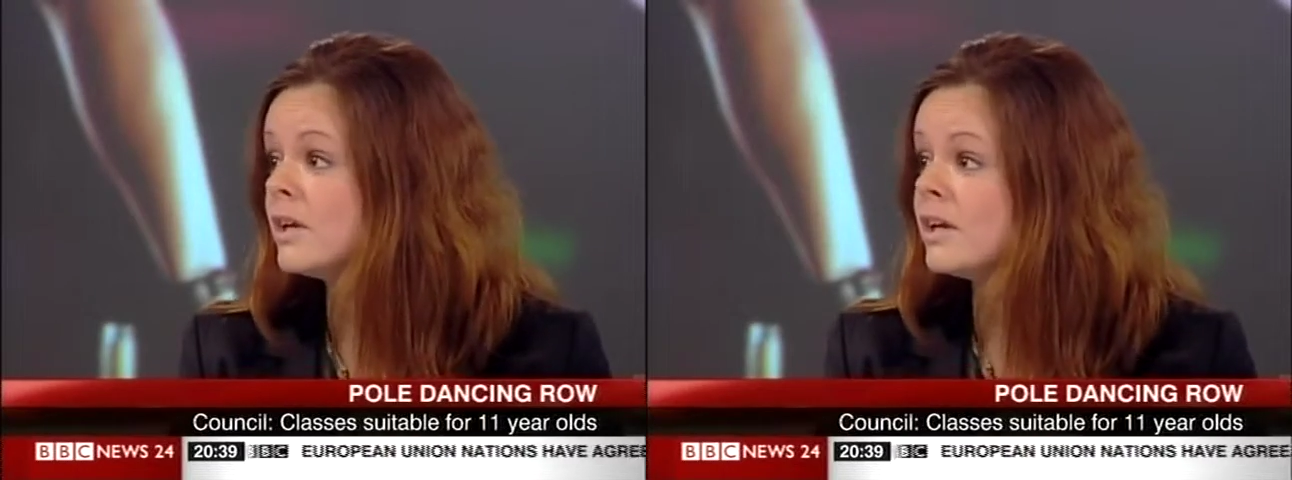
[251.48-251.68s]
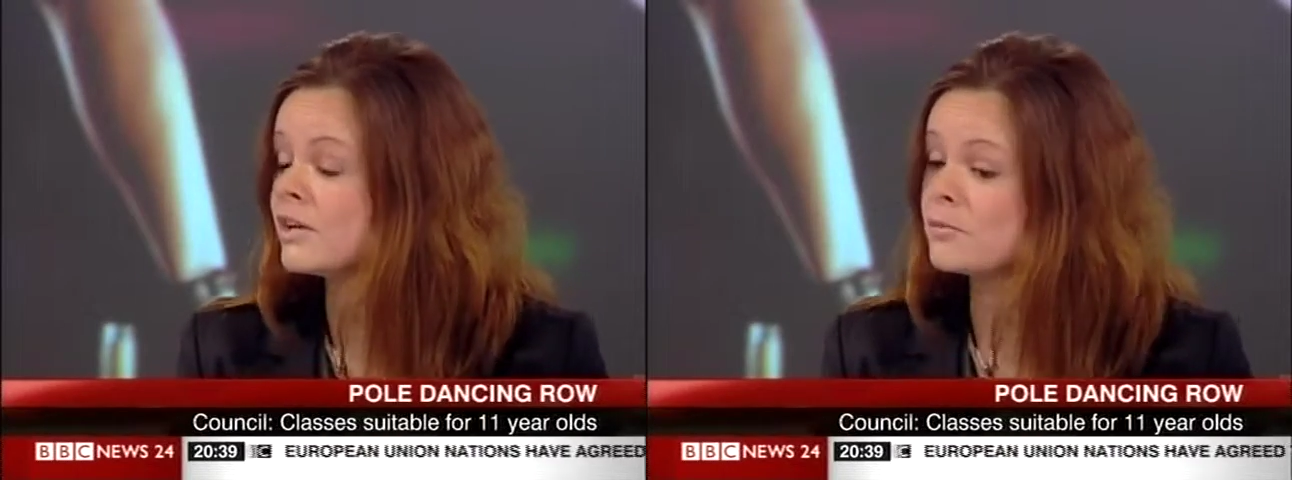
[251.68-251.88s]

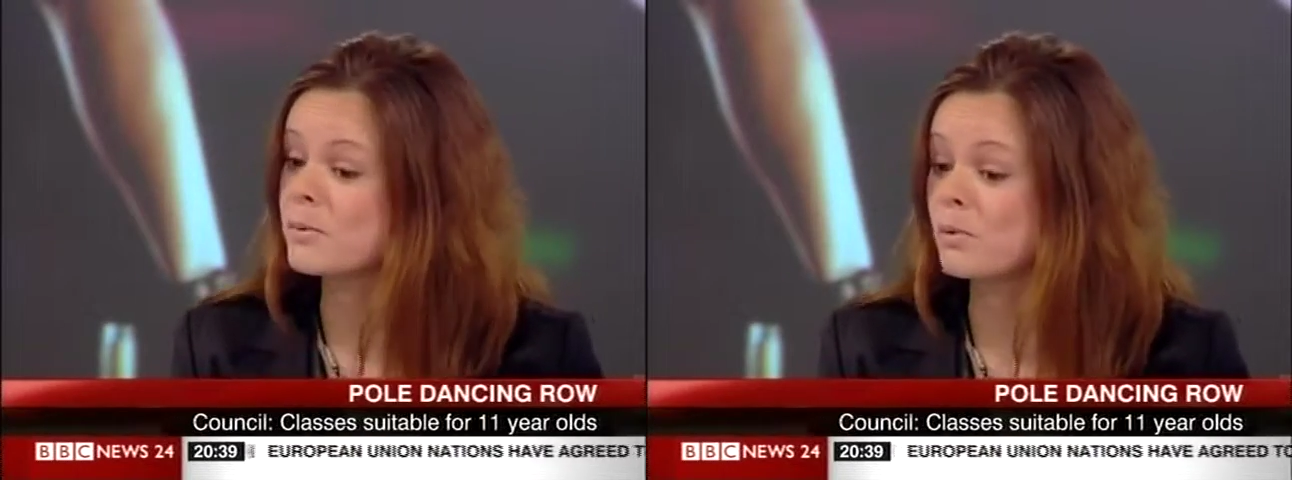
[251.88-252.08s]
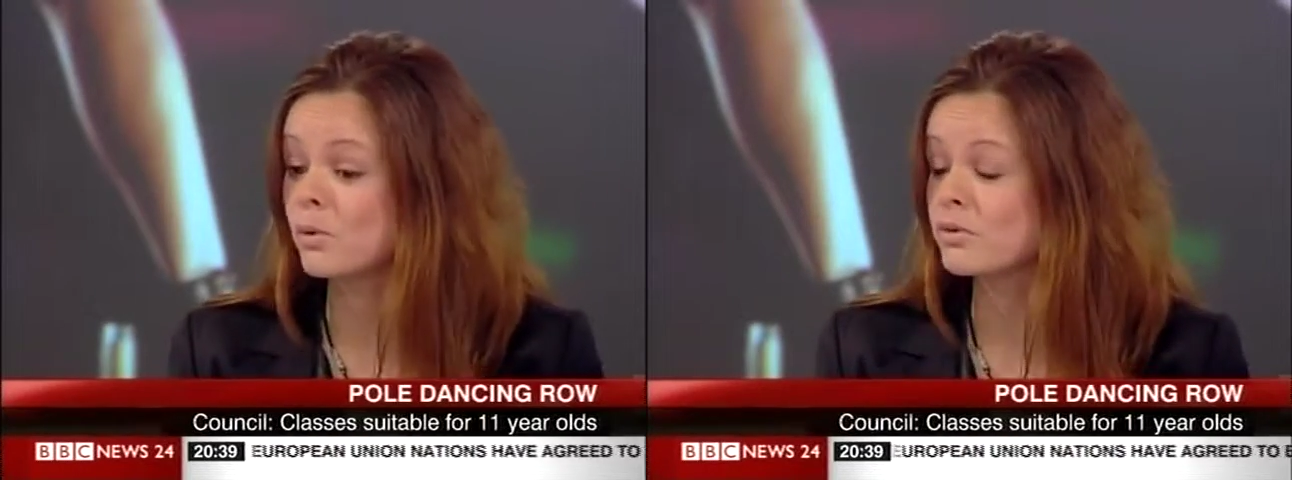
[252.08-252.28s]
If
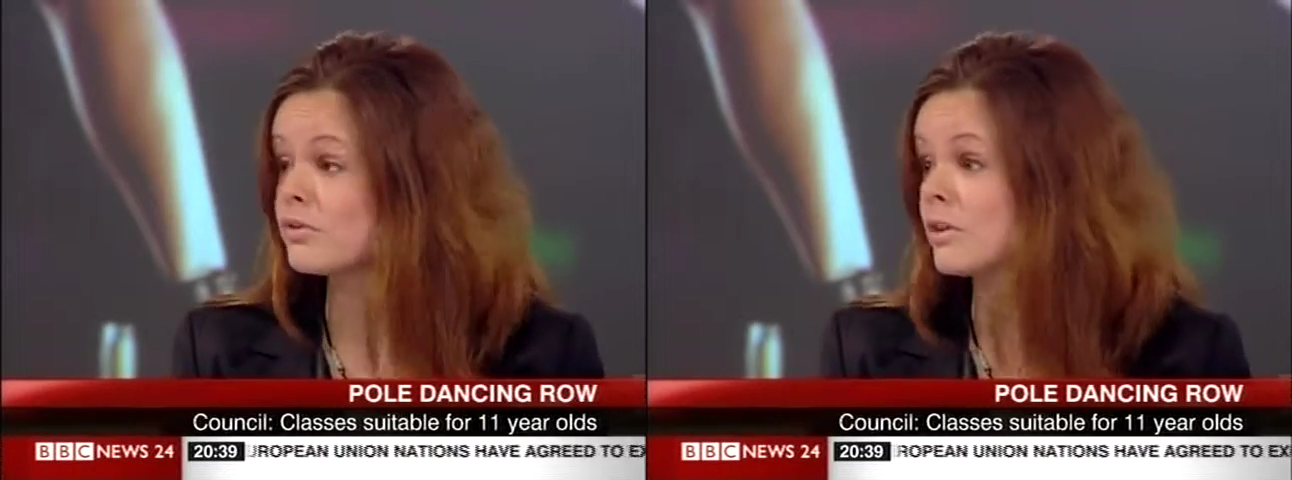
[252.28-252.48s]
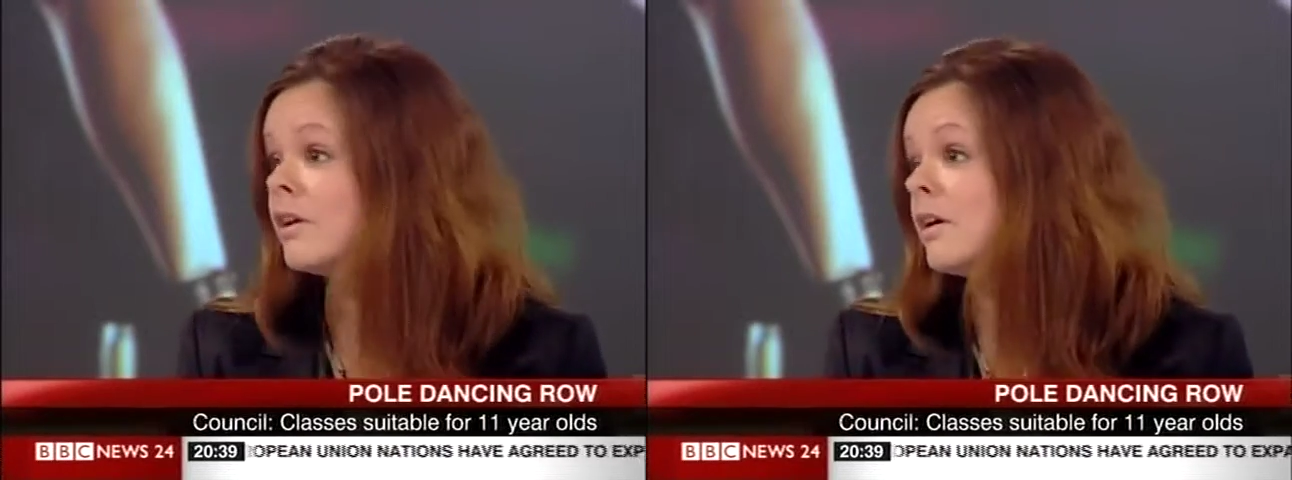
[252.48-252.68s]
people wanted
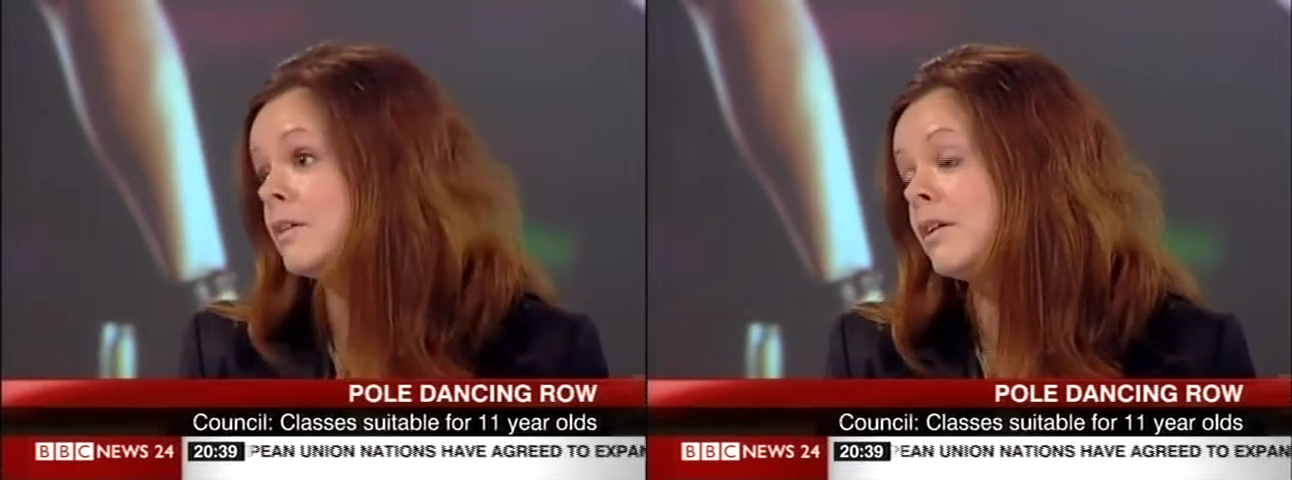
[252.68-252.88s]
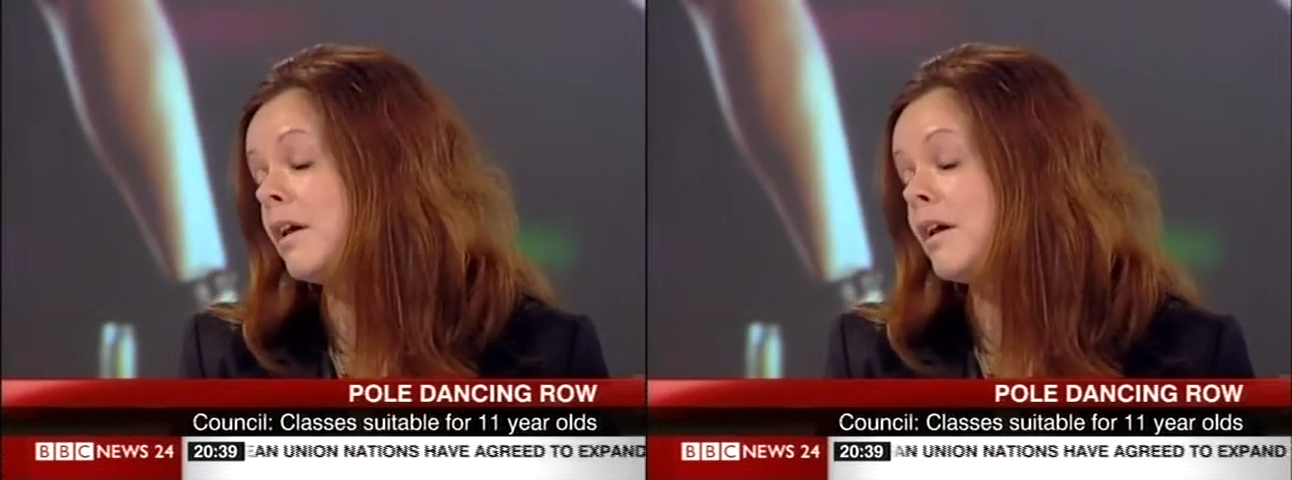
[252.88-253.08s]
to
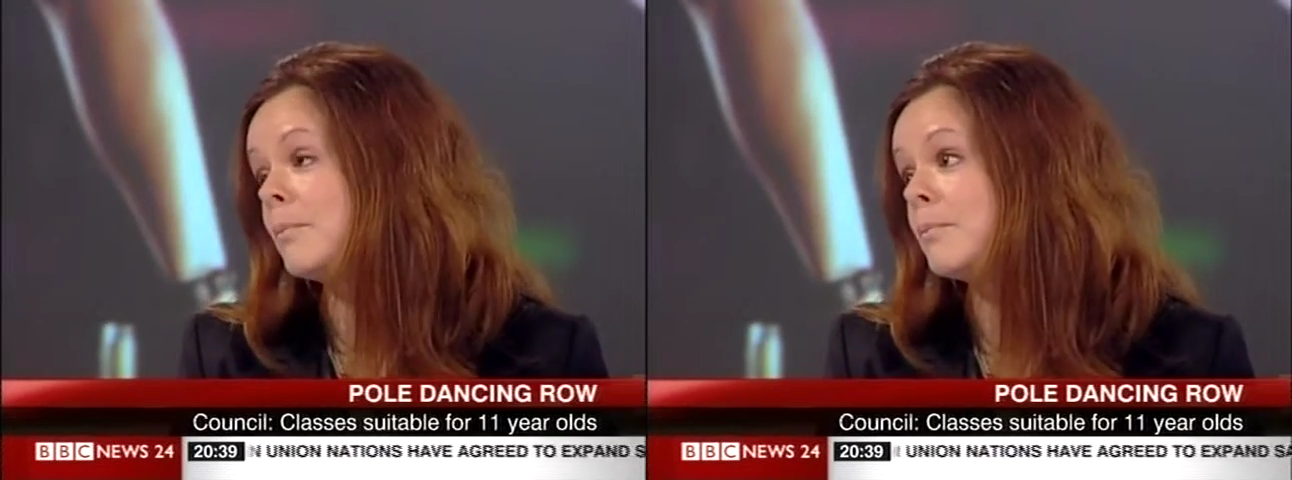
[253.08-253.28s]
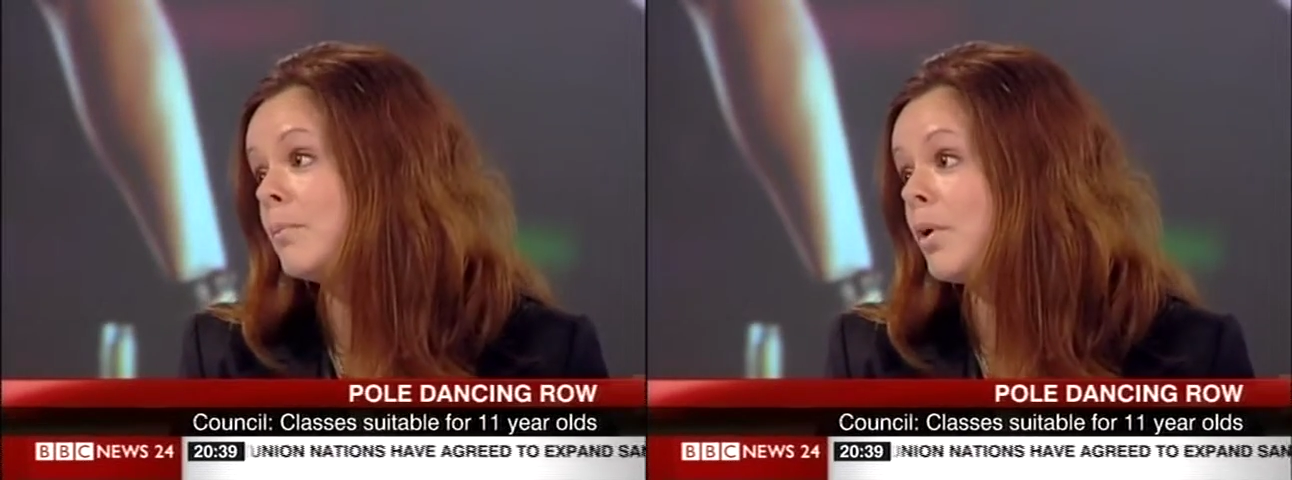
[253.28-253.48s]

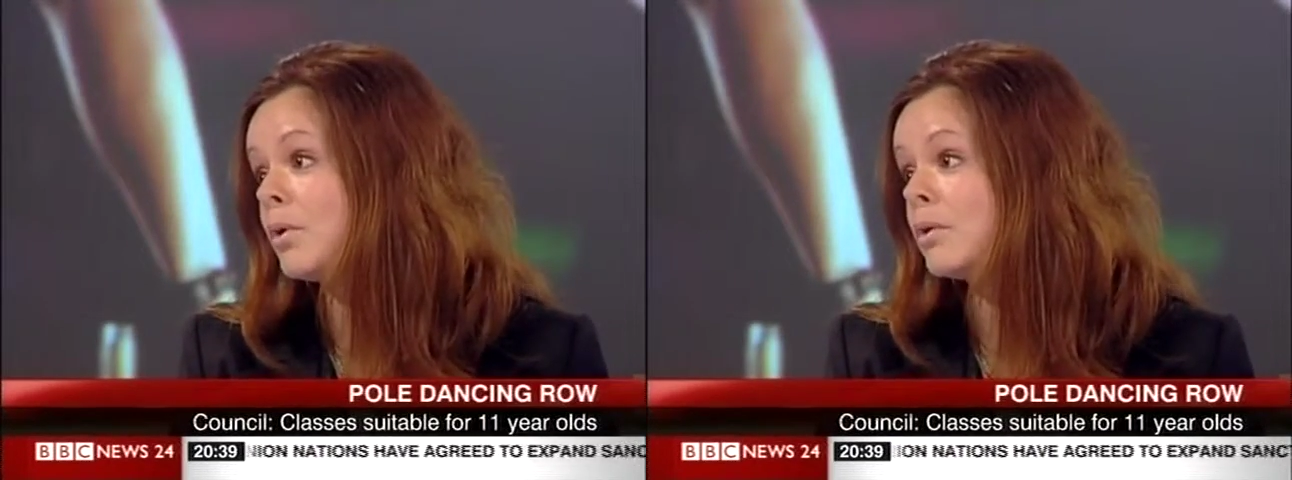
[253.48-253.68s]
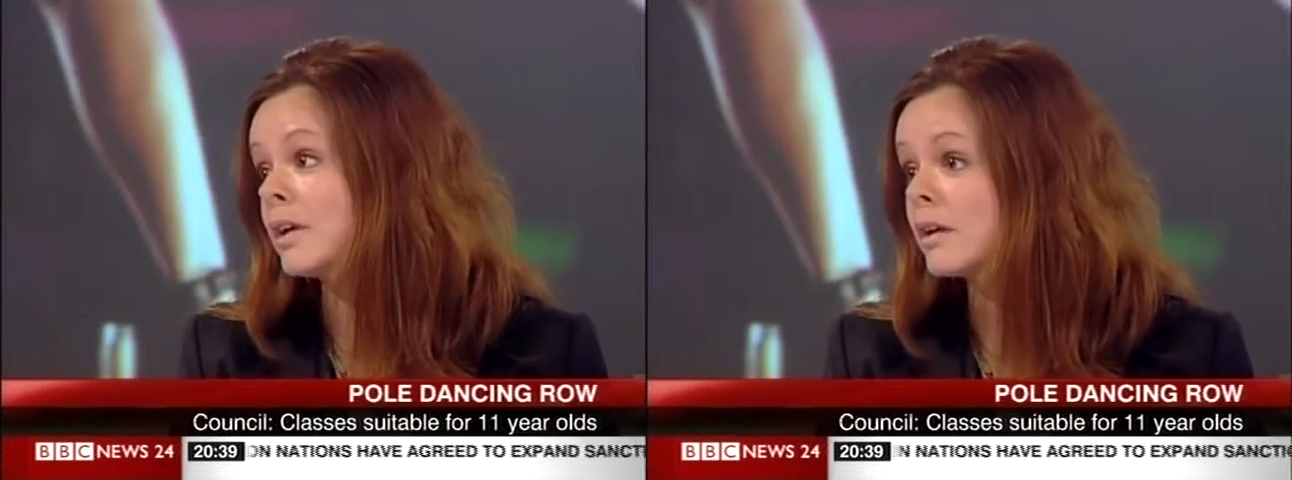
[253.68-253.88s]
learn
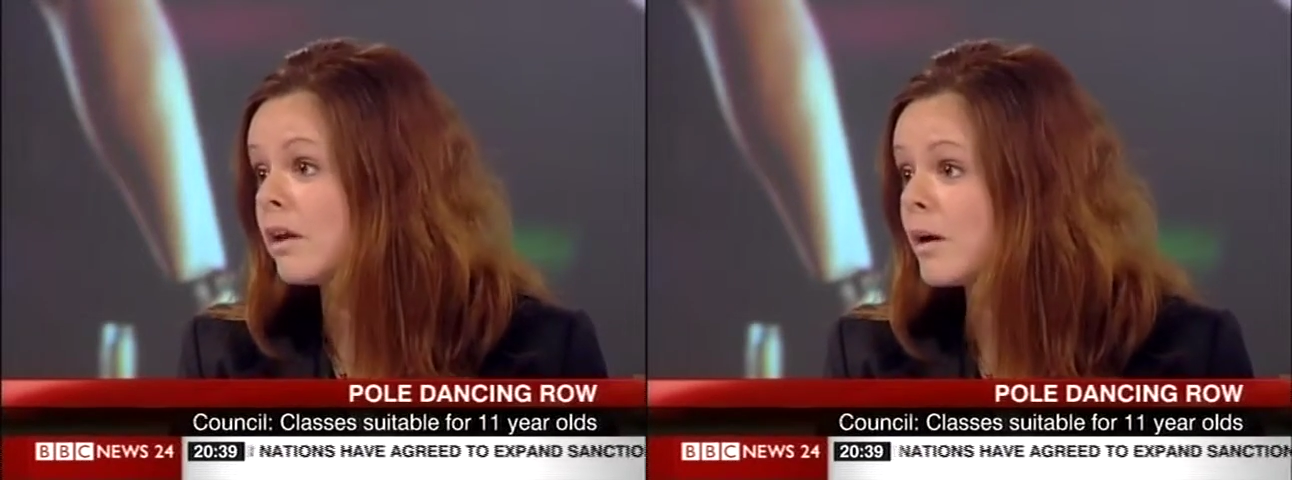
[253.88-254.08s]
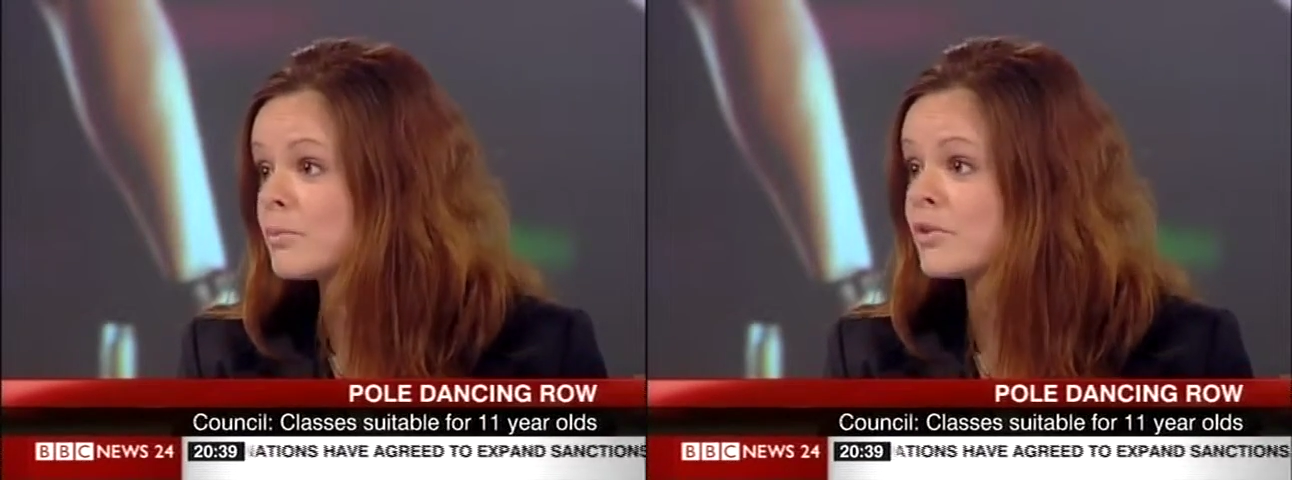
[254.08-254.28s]
pole in clubs,